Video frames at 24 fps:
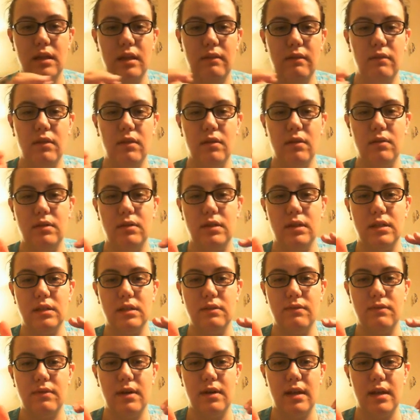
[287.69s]
even though it does
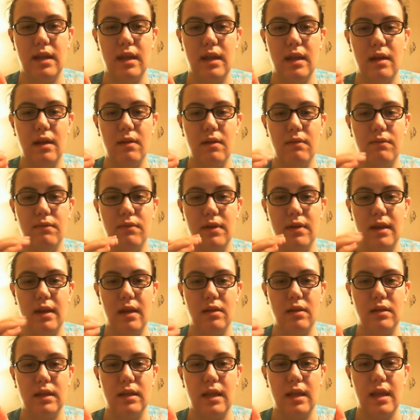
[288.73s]
freak
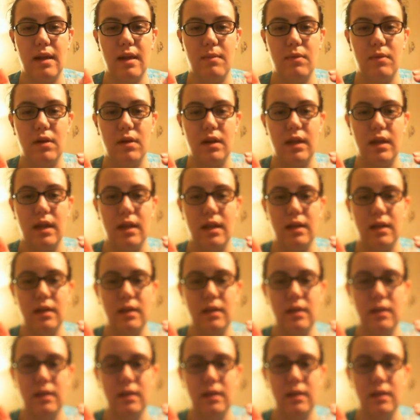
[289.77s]
out the camera again.